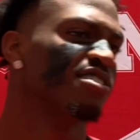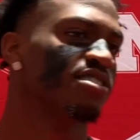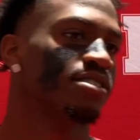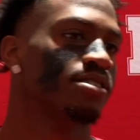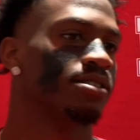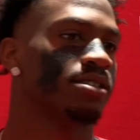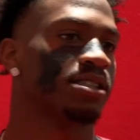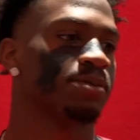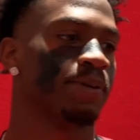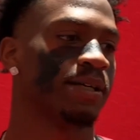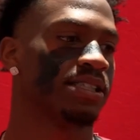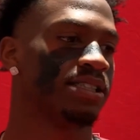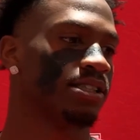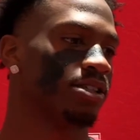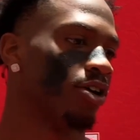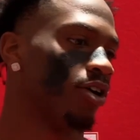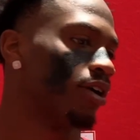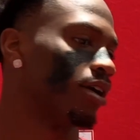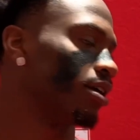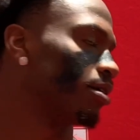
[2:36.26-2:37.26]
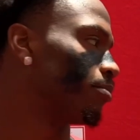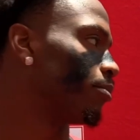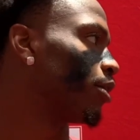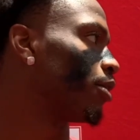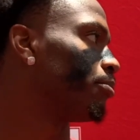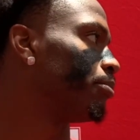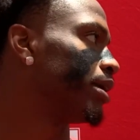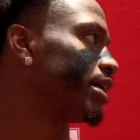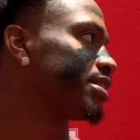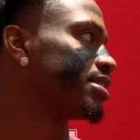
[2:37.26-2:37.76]
especially going into more
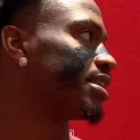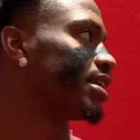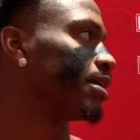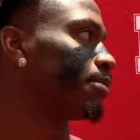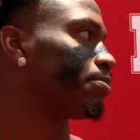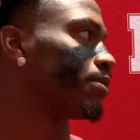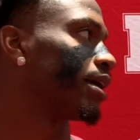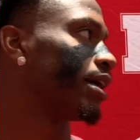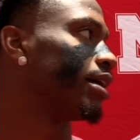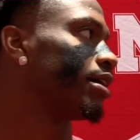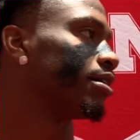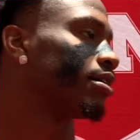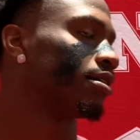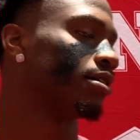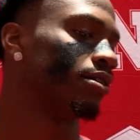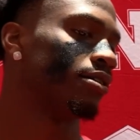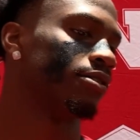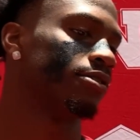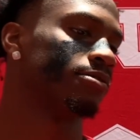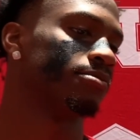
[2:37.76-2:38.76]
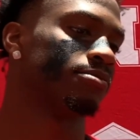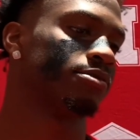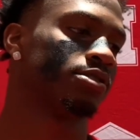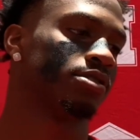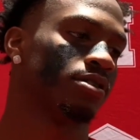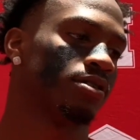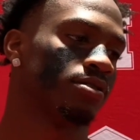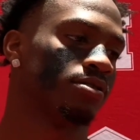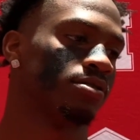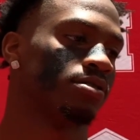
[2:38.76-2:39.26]
Big Ten play.
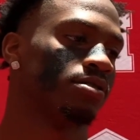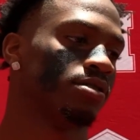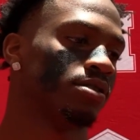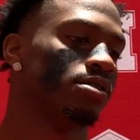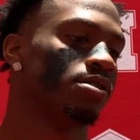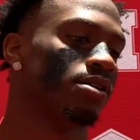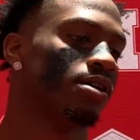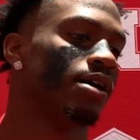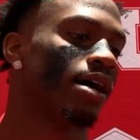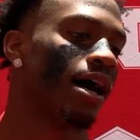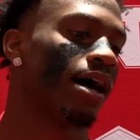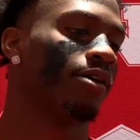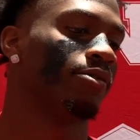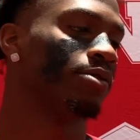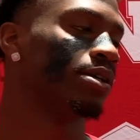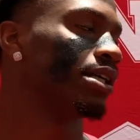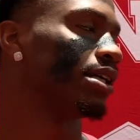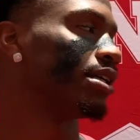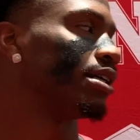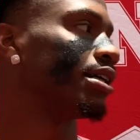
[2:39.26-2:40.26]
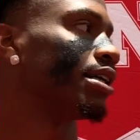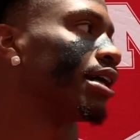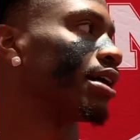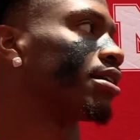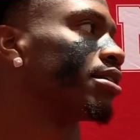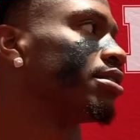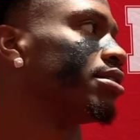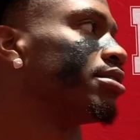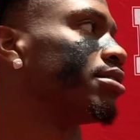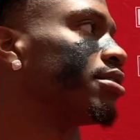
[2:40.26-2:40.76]
So we need to get that
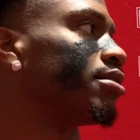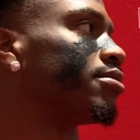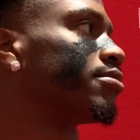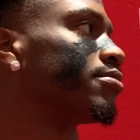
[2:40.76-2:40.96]
cleaned up.